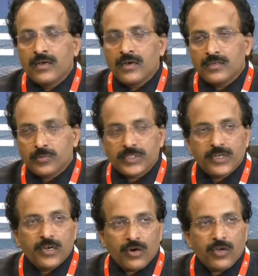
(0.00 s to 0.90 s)

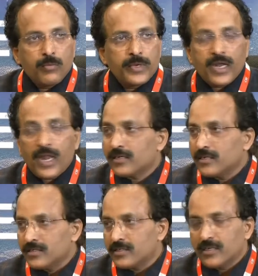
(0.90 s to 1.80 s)
especially non-governmental
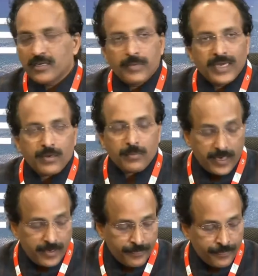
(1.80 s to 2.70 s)
actors, in a bigger
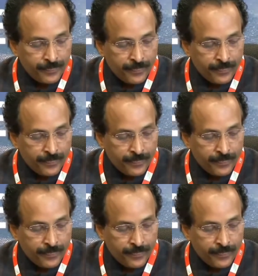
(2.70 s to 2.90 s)
manner.